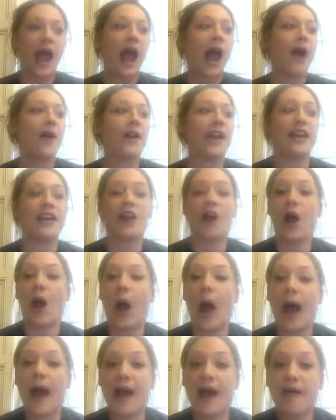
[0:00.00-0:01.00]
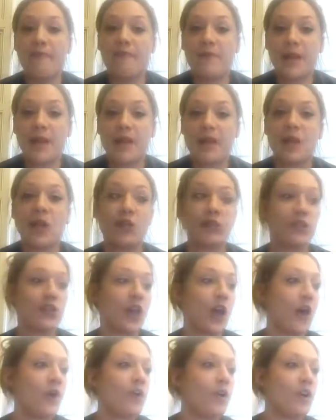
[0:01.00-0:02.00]
Okay, y'all, I have been
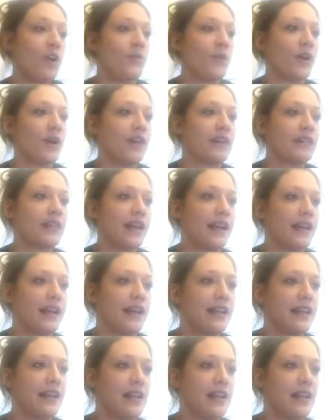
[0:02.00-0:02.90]
so uber excited.